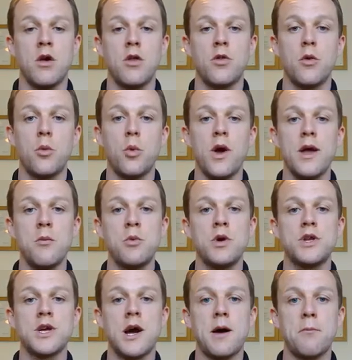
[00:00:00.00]
The way in
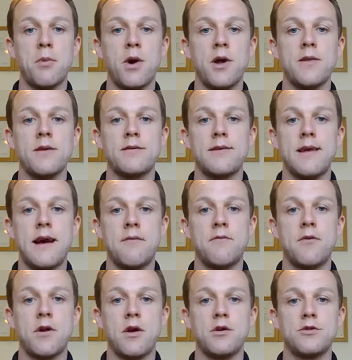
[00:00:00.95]
which I break this down
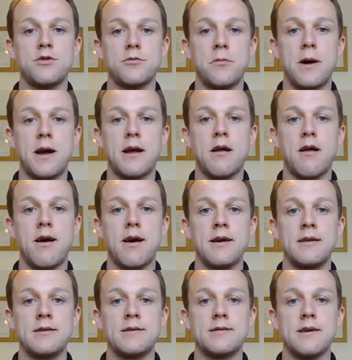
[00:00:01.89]
for loads of my
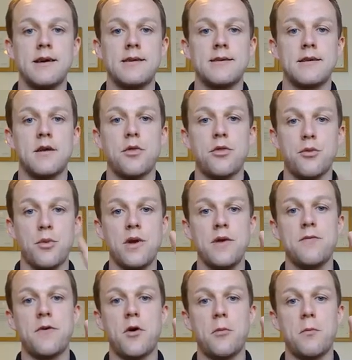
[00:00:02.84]
clients is in a
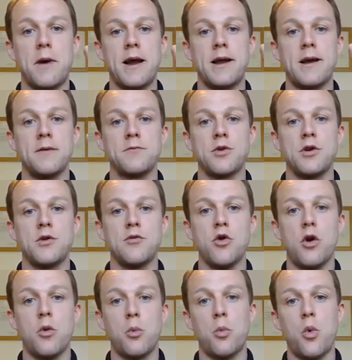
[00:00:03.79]
threefold manner. So you've
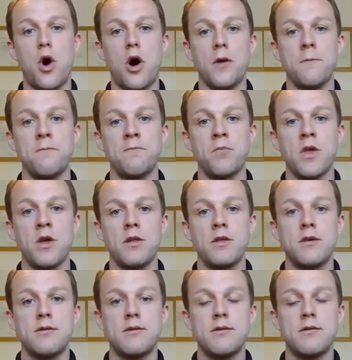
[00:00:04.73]
got one,
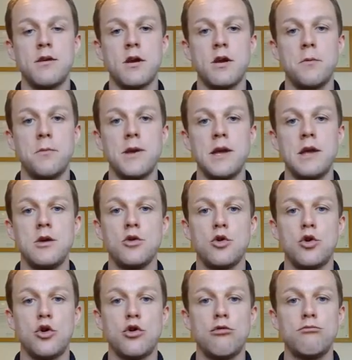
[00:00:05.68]
this is going to be
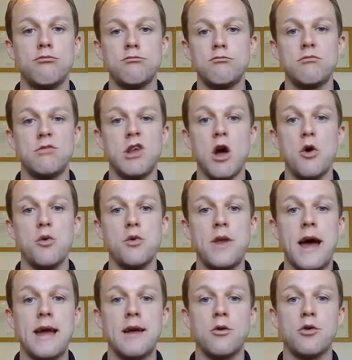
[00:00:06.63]
your low
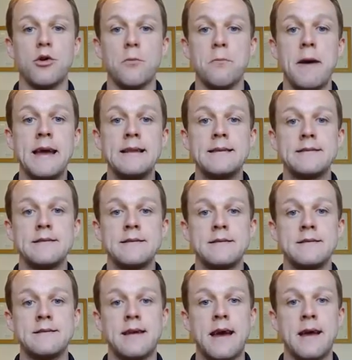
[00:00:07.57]
day or your
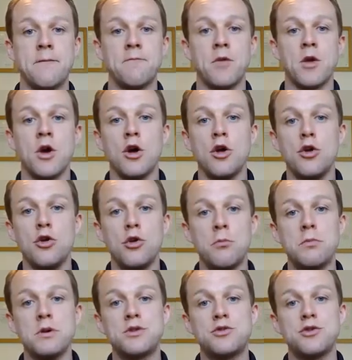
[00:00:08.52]
maintenance day.
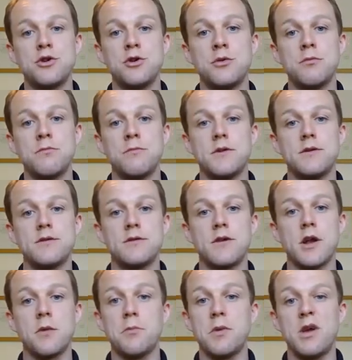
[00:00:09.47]
Number two, this is
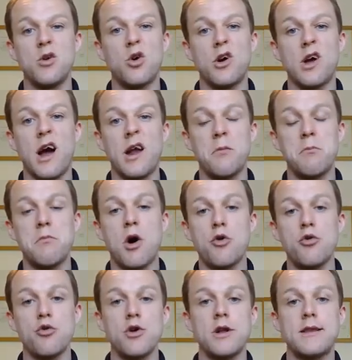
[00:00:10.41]
going to be your kind of
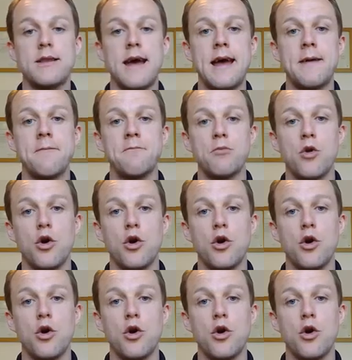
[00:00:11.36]
moderate day.